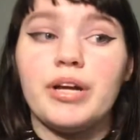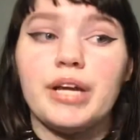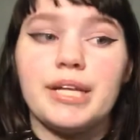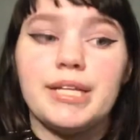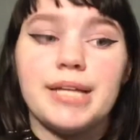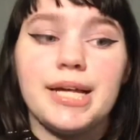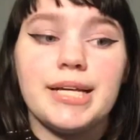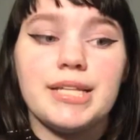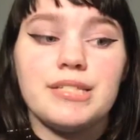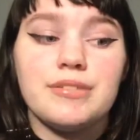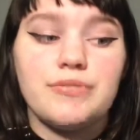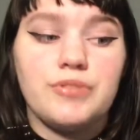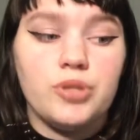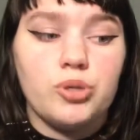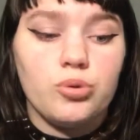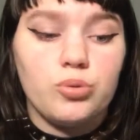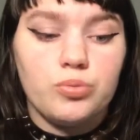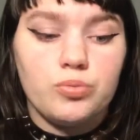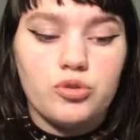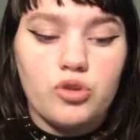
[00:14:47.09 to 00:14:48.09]
It takes a
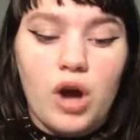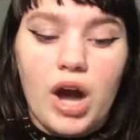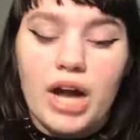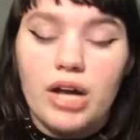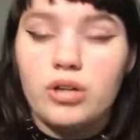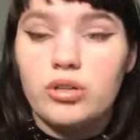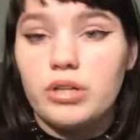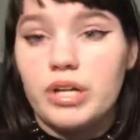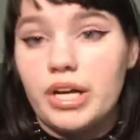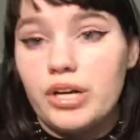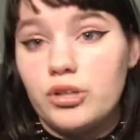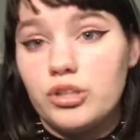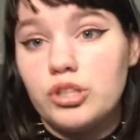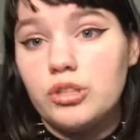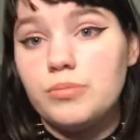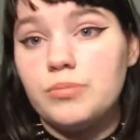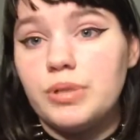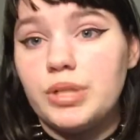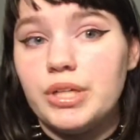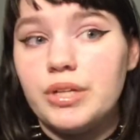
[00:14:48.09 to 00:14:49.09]
few trial and error,
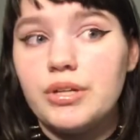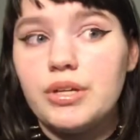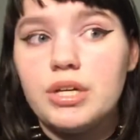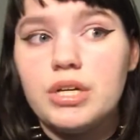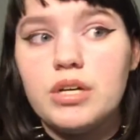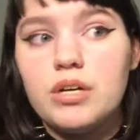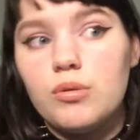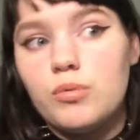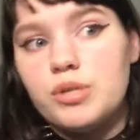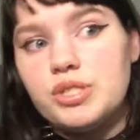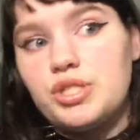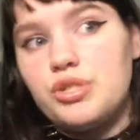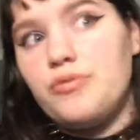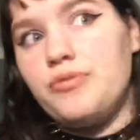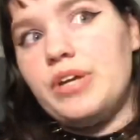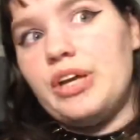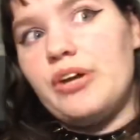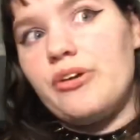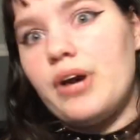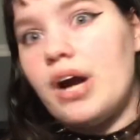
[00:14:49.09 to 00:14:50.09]
but once you
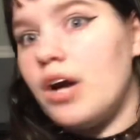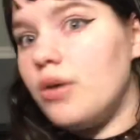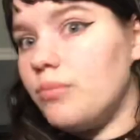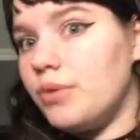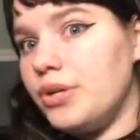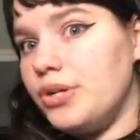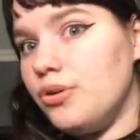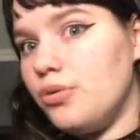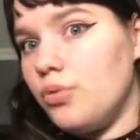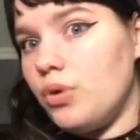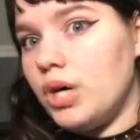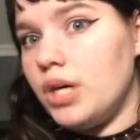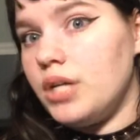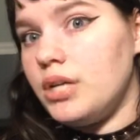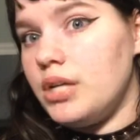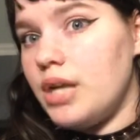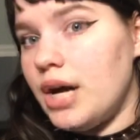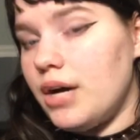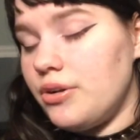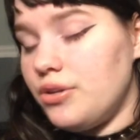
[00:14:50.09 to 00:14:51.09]
figure out what you want
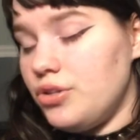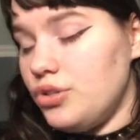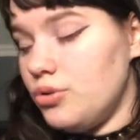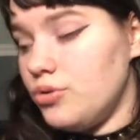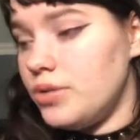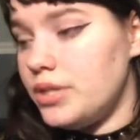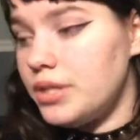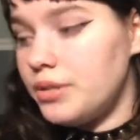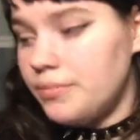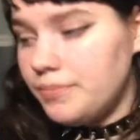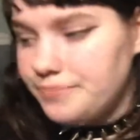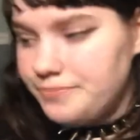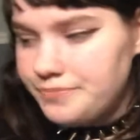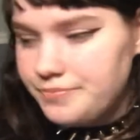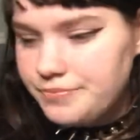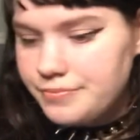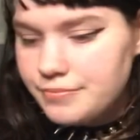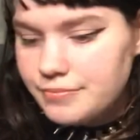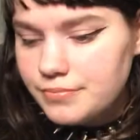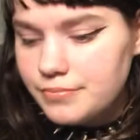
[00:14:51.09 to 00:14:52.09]
and how to do it,
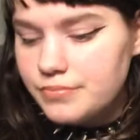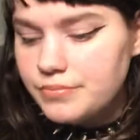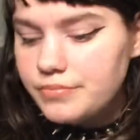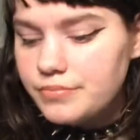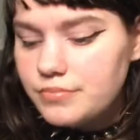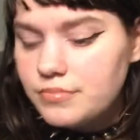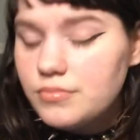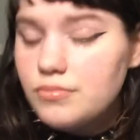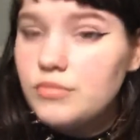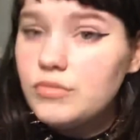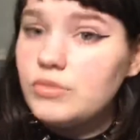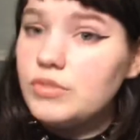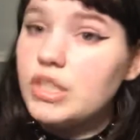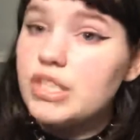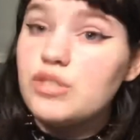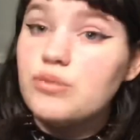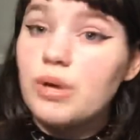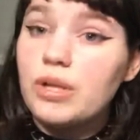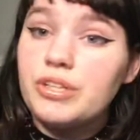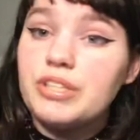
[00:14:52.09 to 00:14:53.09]

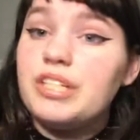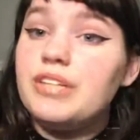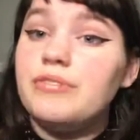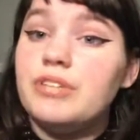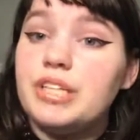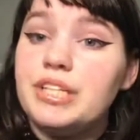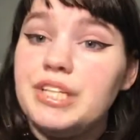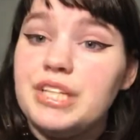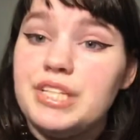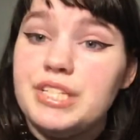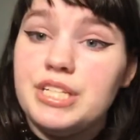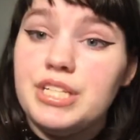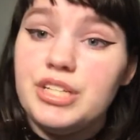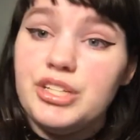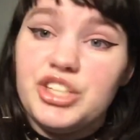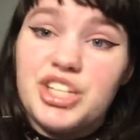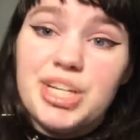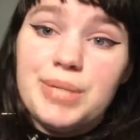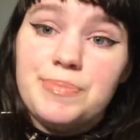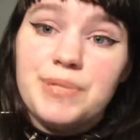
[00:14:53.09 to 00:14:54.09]
it's relatively easy and
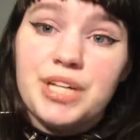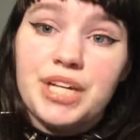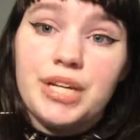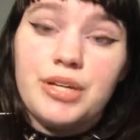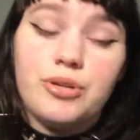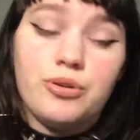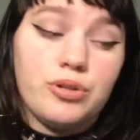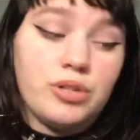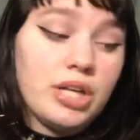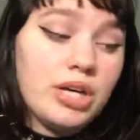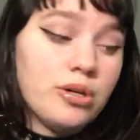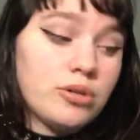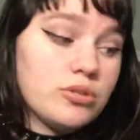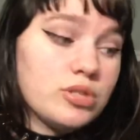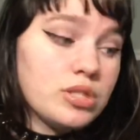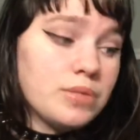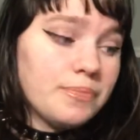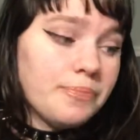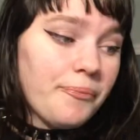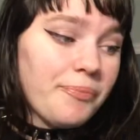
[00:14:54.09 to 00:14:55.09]
cheap to get new
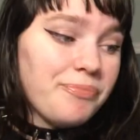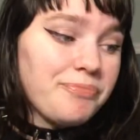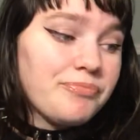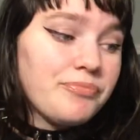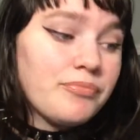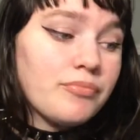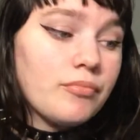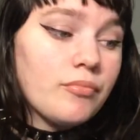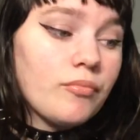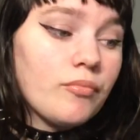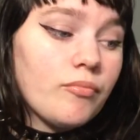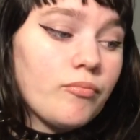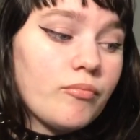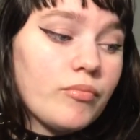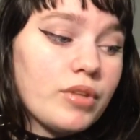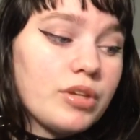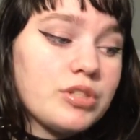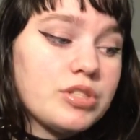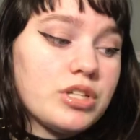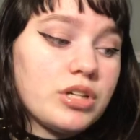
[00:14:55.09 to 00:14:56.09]
clothes.
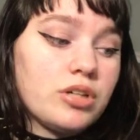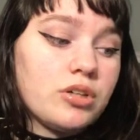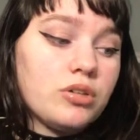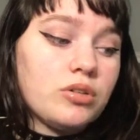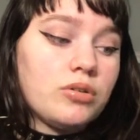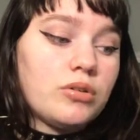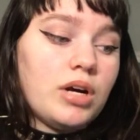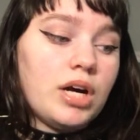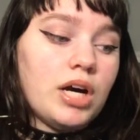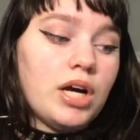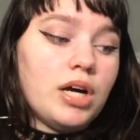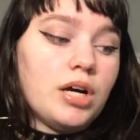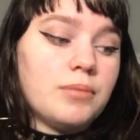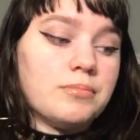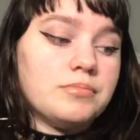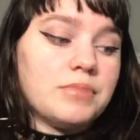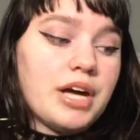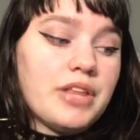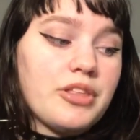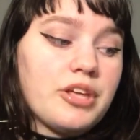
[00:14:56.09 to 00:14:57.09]
So
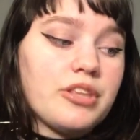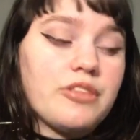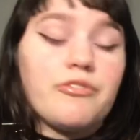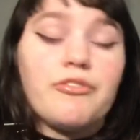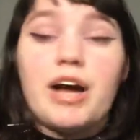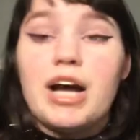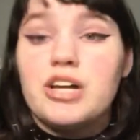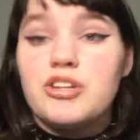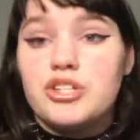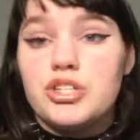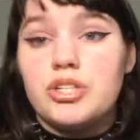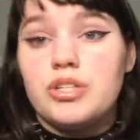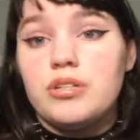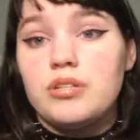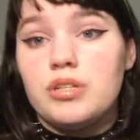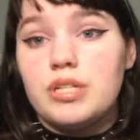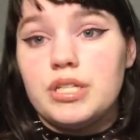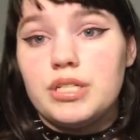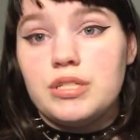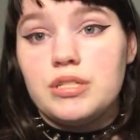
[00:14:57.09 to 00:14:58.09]
I think the fashion
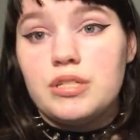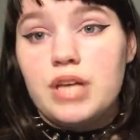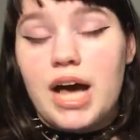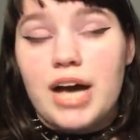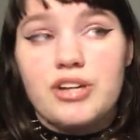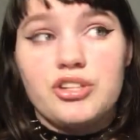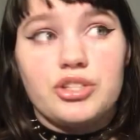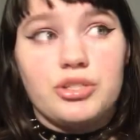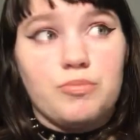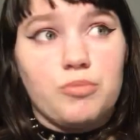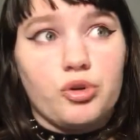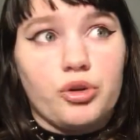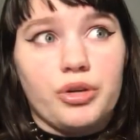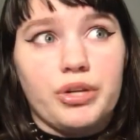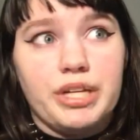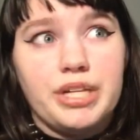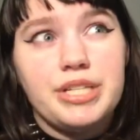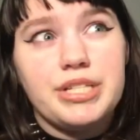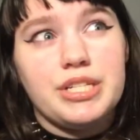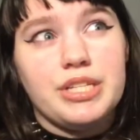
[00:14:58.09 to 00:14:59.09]
is actually more
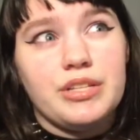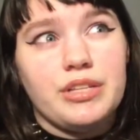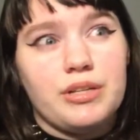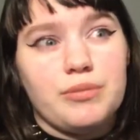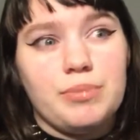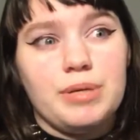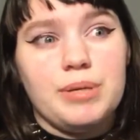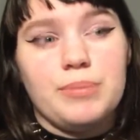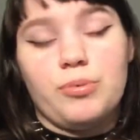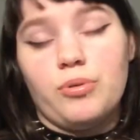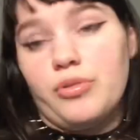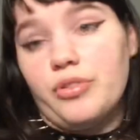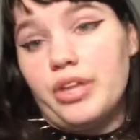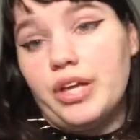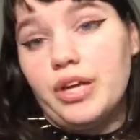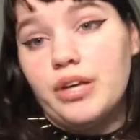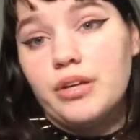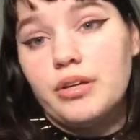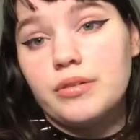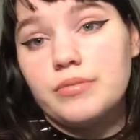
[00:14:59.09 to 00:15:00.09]
easy than people
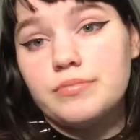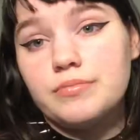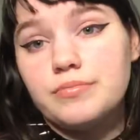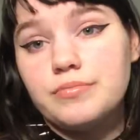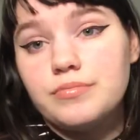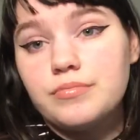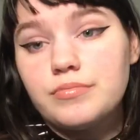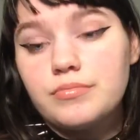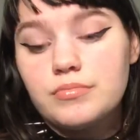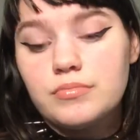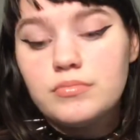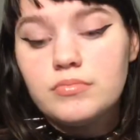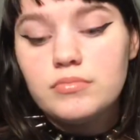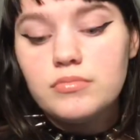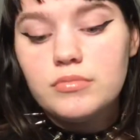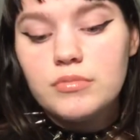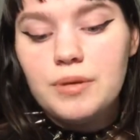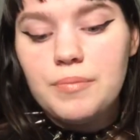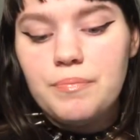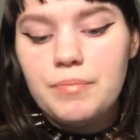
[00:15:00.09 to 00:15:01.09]
think.
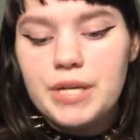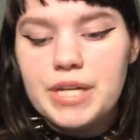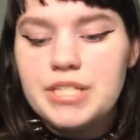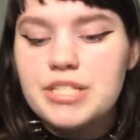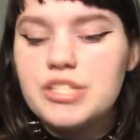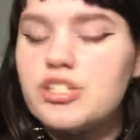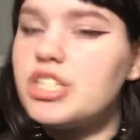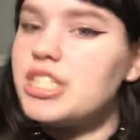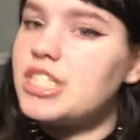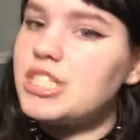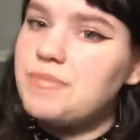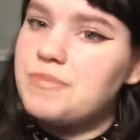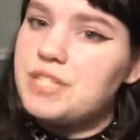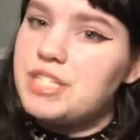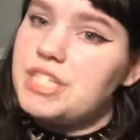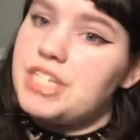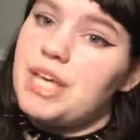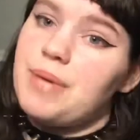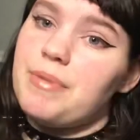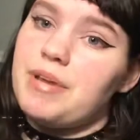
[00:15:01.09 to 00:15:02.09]
because it seems
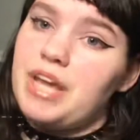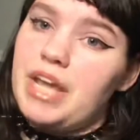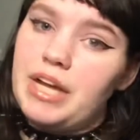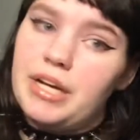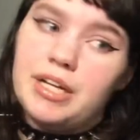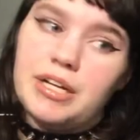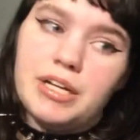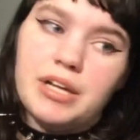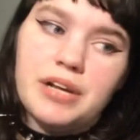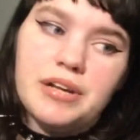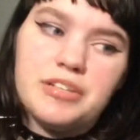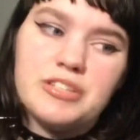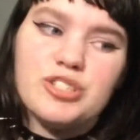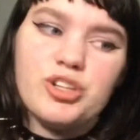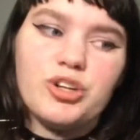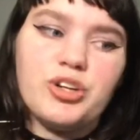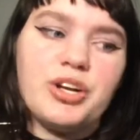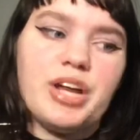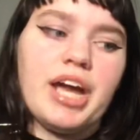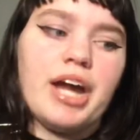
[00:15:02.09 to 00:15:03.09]
intimidating. And in
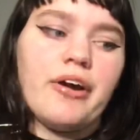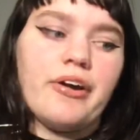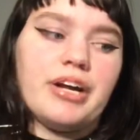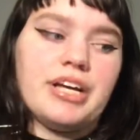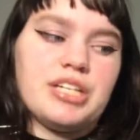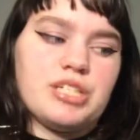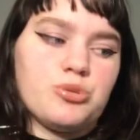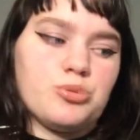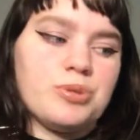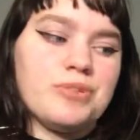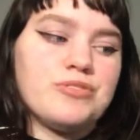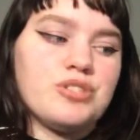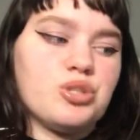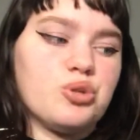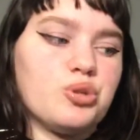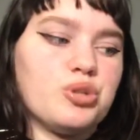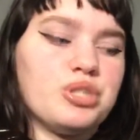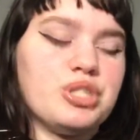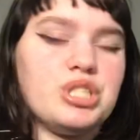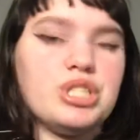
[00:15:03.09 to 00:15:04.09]
certain areas, thrift
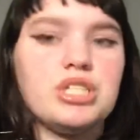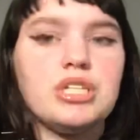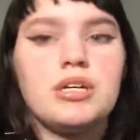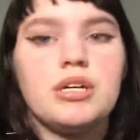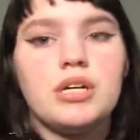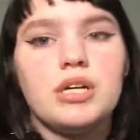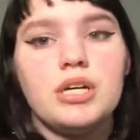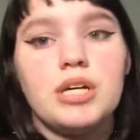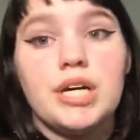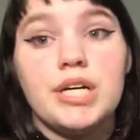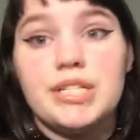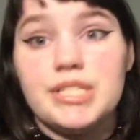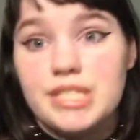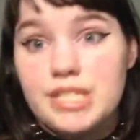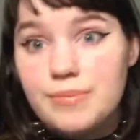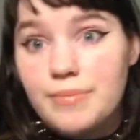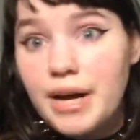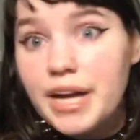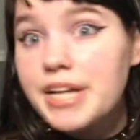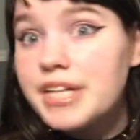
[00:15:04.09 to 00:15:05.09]
stores, at least in
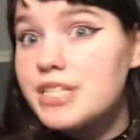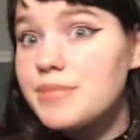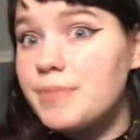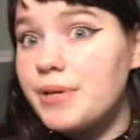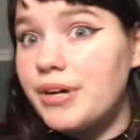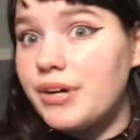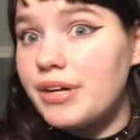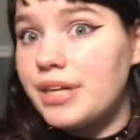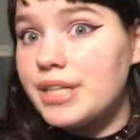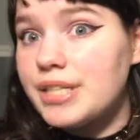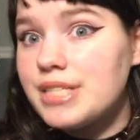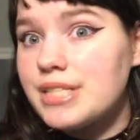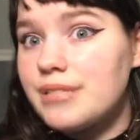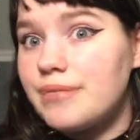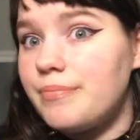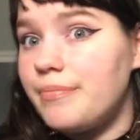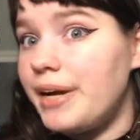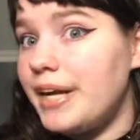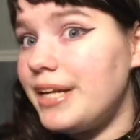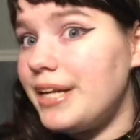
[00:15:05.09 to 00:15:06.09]
my experience,
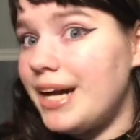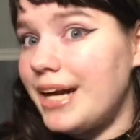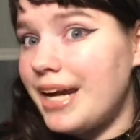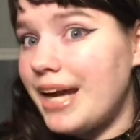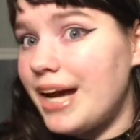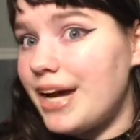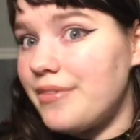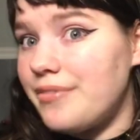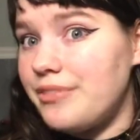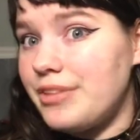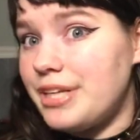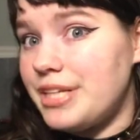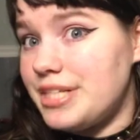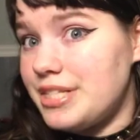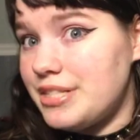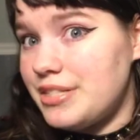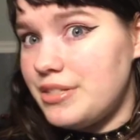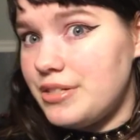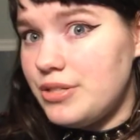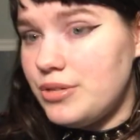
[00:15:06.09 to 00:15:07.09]
might not have
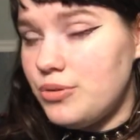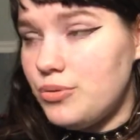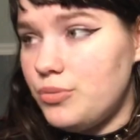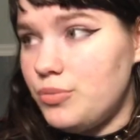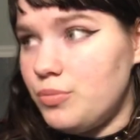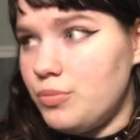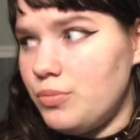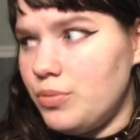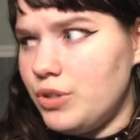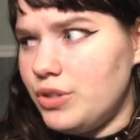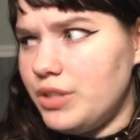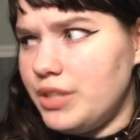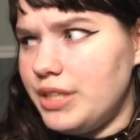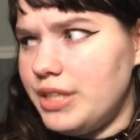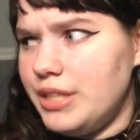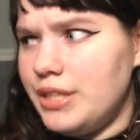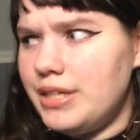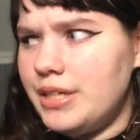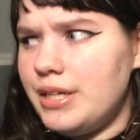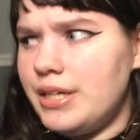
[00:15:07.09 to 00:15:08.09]
things you really
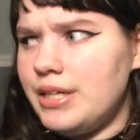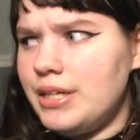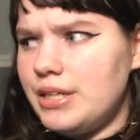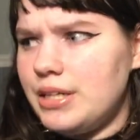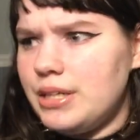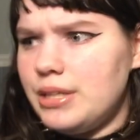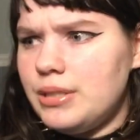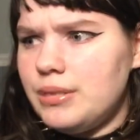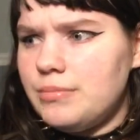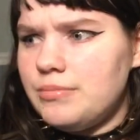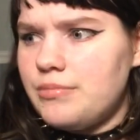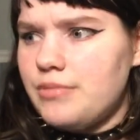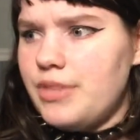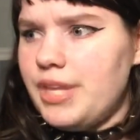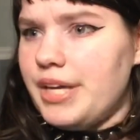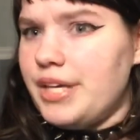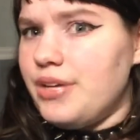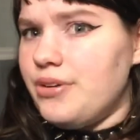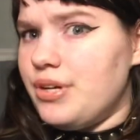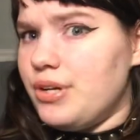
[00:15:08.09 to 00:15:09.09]

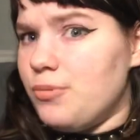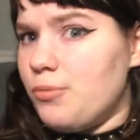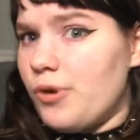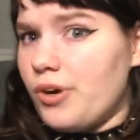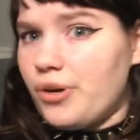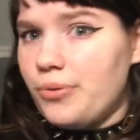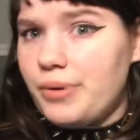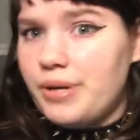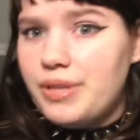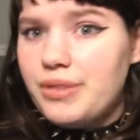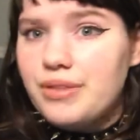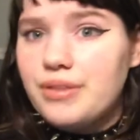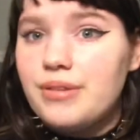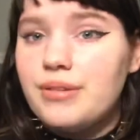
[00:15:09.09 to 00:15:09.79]
think you can work with.